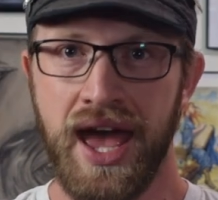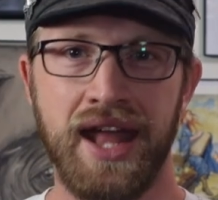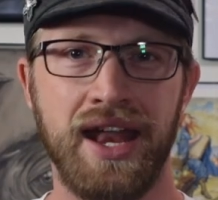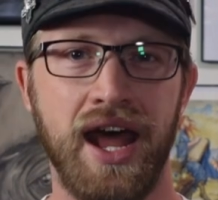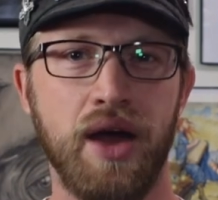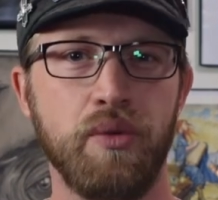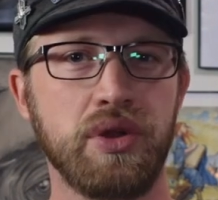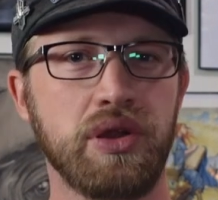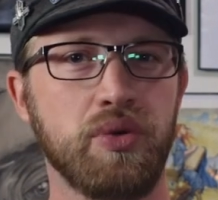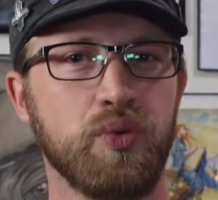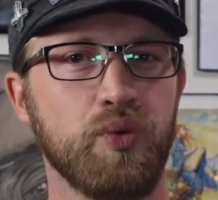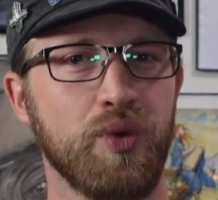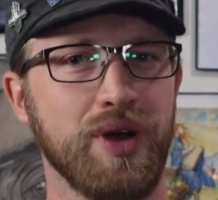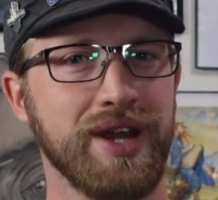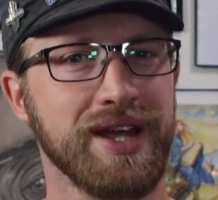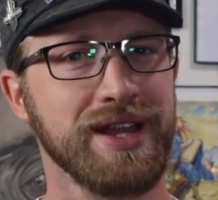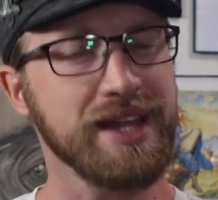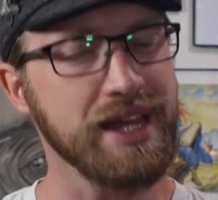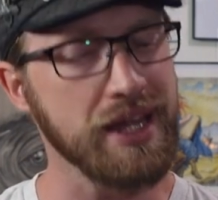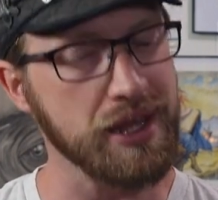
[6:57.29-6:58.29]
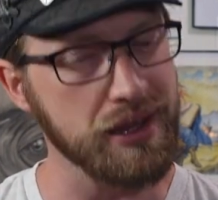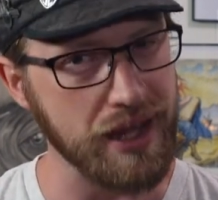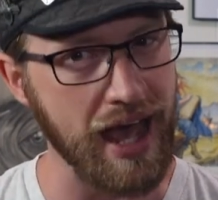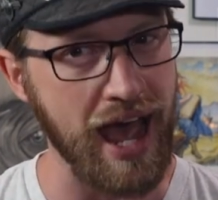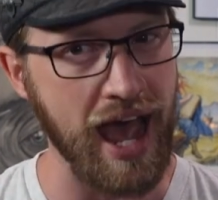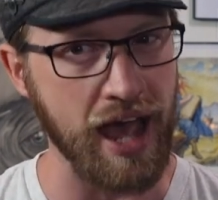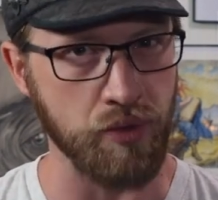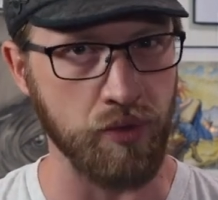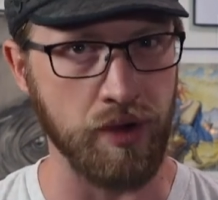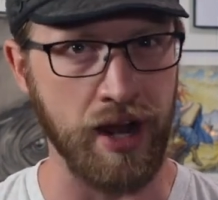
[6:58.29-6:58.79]
and I was really
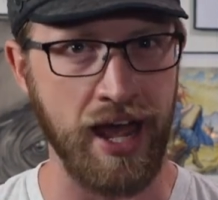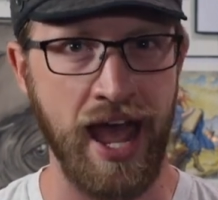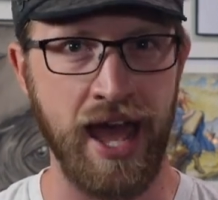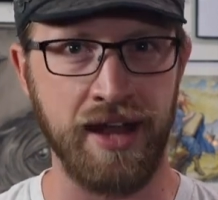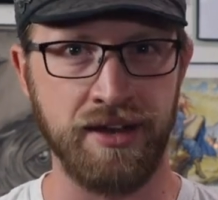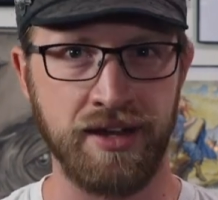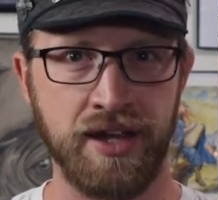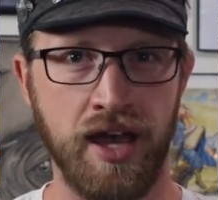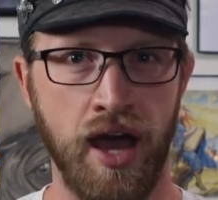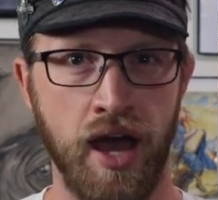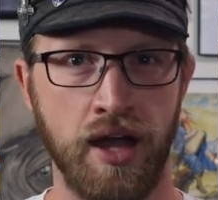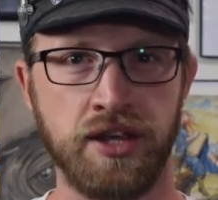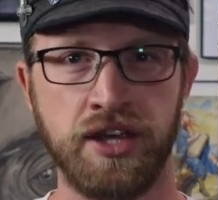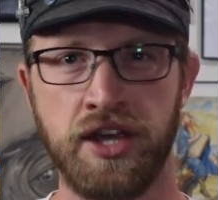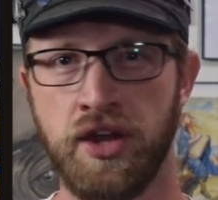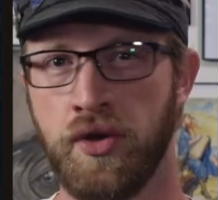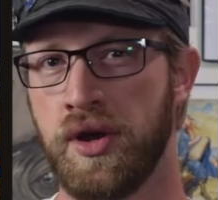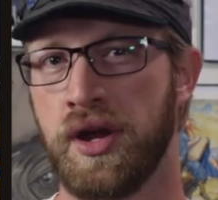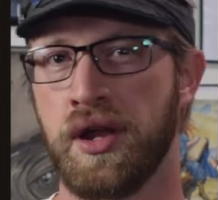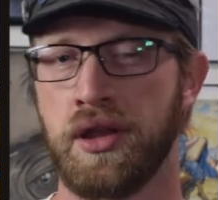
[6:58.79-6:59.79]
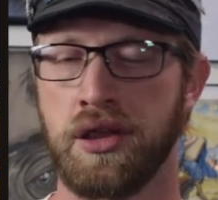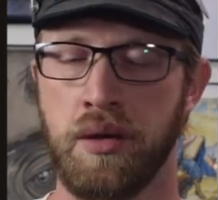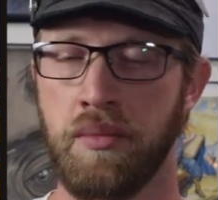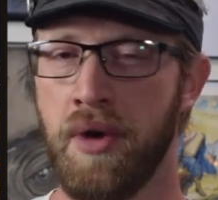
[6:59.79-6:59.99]
sad when I had to cut Curious